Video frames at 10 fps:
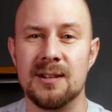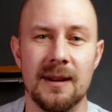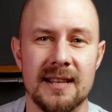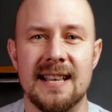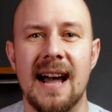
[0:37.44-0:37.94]
To
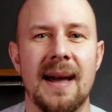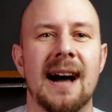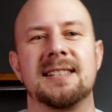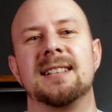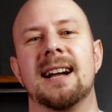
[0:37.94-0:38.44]
understand the
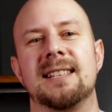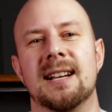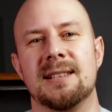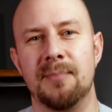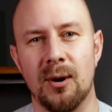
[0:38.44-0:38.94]
HAS
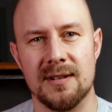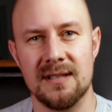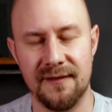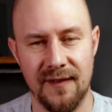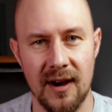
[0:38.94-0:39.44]
selector, it's
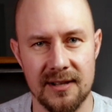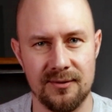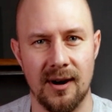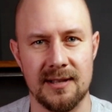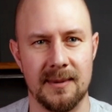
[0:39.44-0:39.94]
important to
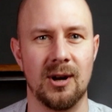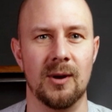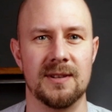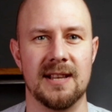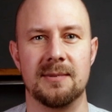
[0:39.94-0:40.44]
first grasp the
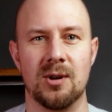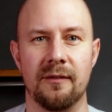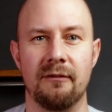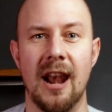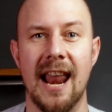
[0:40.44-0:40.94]
concept
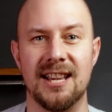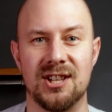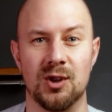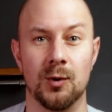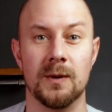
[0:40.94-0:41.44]
of a
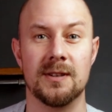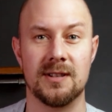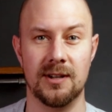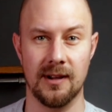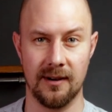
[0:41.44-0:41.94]
relational
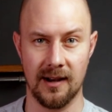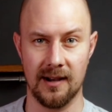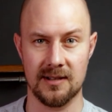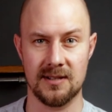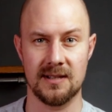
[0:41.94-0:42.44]

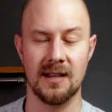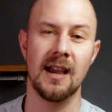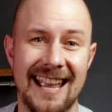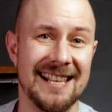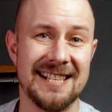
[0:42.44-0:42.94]
pseudoclass.
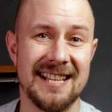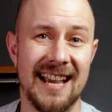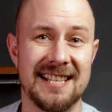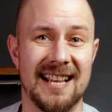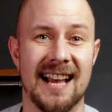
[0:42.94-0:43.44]
In
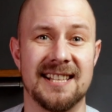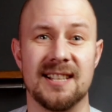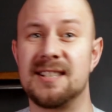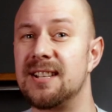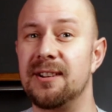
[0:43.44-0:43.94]

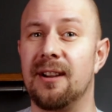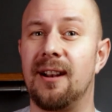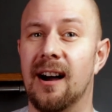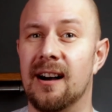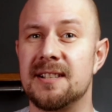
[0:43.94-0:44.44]
CSS, a
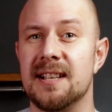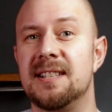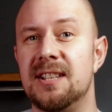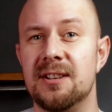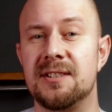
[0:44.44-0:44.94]
pseudoclass
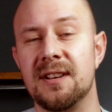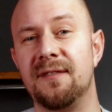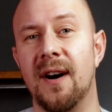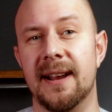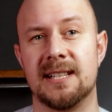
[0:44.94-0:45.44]
is used to
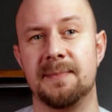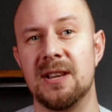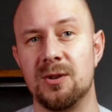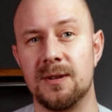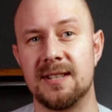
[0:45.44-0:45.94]
define a
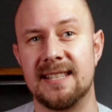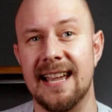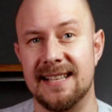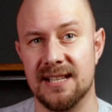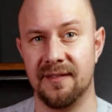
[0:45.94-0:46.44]
special
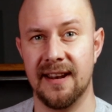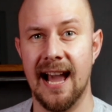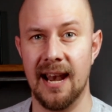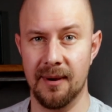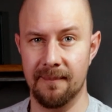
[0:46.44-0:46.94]
state of an
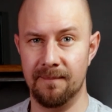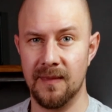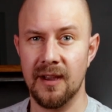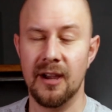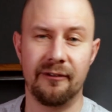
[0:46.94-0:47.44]
element.
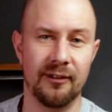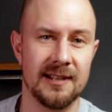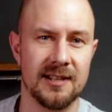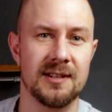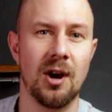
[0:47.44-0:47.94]
For
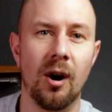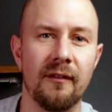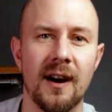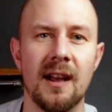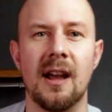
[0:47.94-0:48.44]
instance,
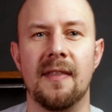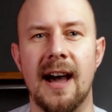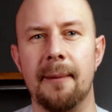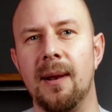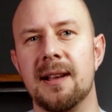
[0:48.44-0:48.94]
hover,
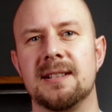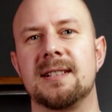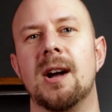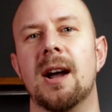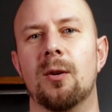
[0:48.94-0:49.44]
that applies a
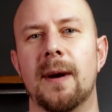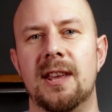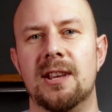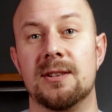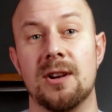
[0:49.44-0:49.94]
style when
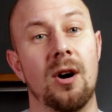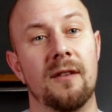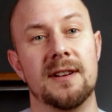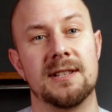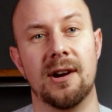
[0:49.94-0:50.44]
a user
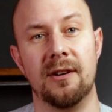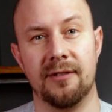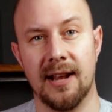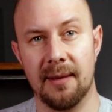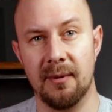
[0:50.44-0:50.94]
hovers
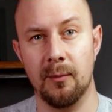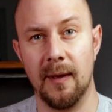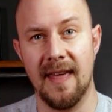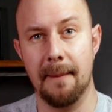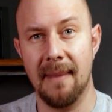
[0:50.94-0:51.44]
over an element
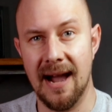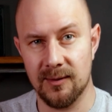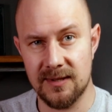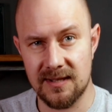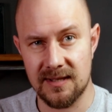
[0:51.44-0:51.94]
with their
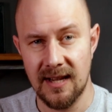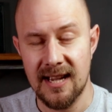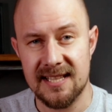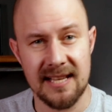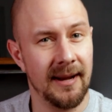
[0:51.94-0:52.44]
mouse.
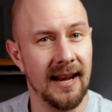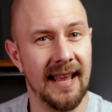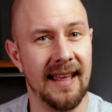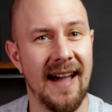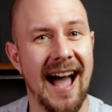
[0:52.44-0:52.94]

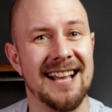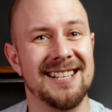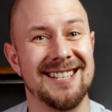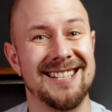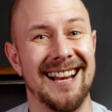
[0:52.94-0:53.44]
Similarly, the
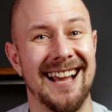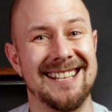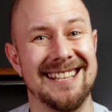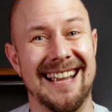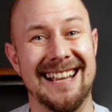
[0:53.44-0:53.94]
has
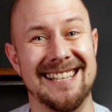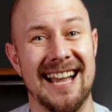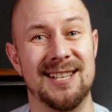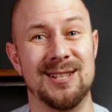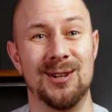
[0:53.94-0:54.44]
selector is
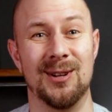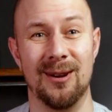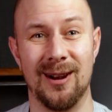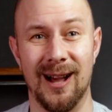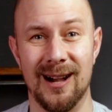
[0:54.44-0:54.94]
a
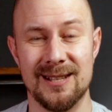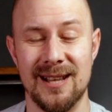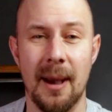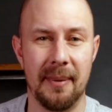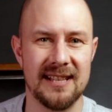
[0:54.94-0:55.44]
pseudo class,
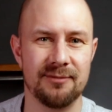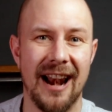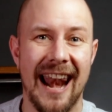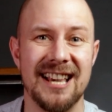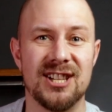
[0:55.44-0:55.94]
but it's a
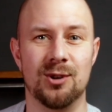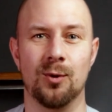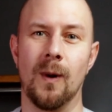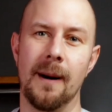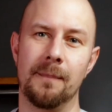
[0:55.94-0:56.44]

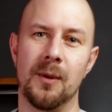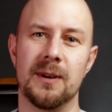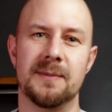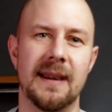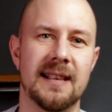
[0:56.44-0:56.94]
relational one,
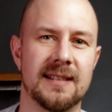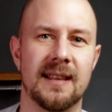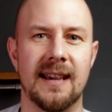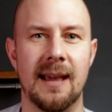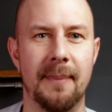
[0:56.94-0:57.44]
which means
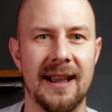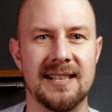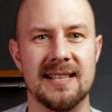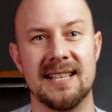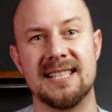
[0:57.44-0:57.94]
that it
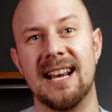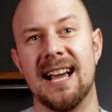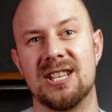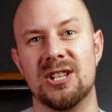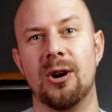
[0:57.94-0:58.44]
bases its
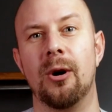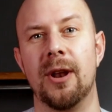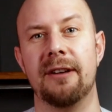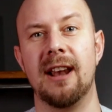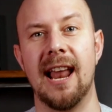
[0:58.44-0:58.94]
selection
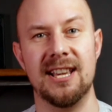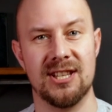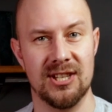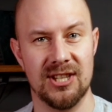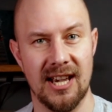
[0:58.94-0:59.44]
on a
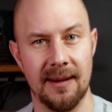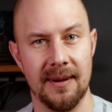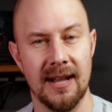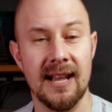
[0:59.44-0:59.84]
relationship.